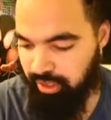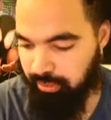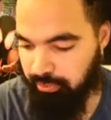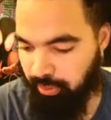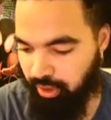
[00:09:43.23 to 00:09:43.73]

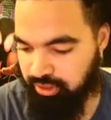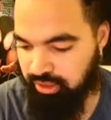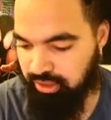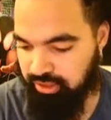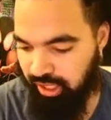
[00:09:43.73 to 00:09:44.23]
parts of
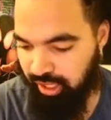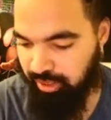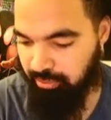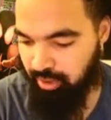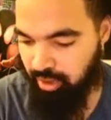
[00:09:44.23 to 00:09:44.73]
this
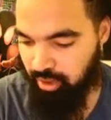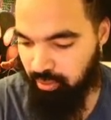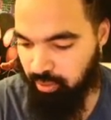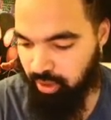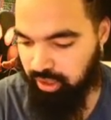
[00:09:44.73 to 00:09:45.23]
game
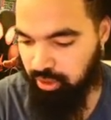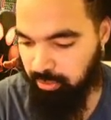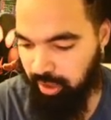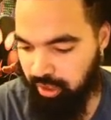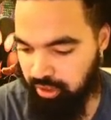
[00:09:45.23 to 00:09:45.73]
where
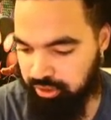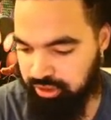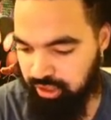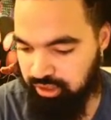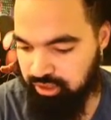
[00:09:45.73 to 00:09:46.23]
Killmonger
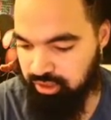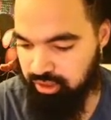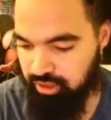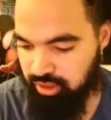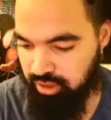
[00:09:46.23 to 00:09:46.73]
just
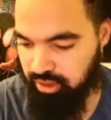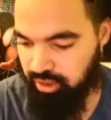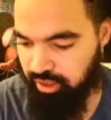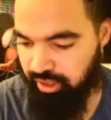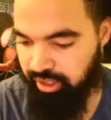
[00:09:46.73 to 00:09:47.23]

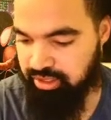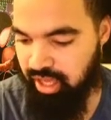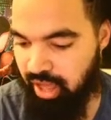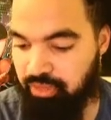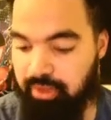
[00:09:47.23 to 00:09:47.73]
is
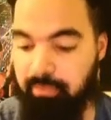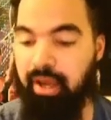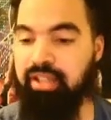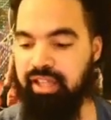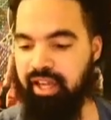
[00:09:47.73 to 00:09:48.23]
not the
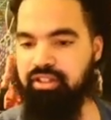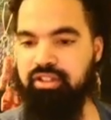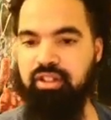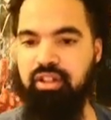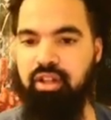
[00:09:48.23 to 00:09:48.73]
best
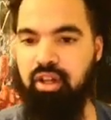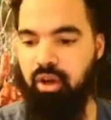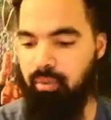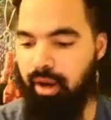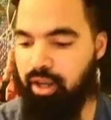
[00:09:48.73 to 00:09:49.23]
answer,
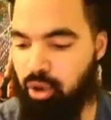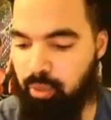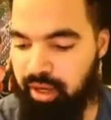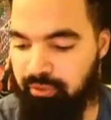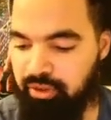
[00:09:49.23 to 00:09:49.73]
right? Who
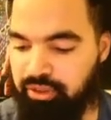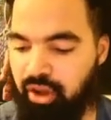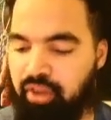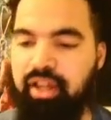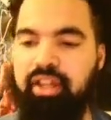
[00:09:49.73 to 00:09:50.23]
would ever
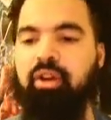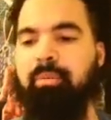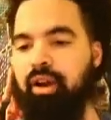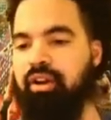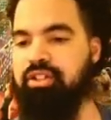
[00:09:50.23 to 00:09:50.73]
thought that
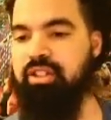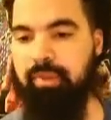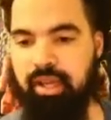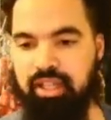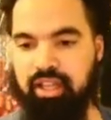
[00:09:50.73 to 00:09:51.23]
Killmonger is the
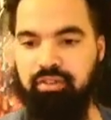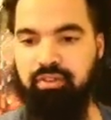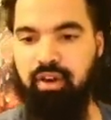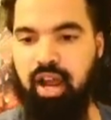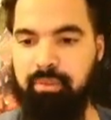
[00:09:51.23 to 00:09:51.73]
best answer
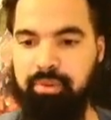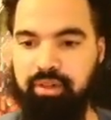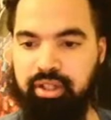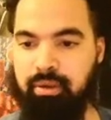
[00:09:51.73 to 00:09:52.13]
for a Hyperion?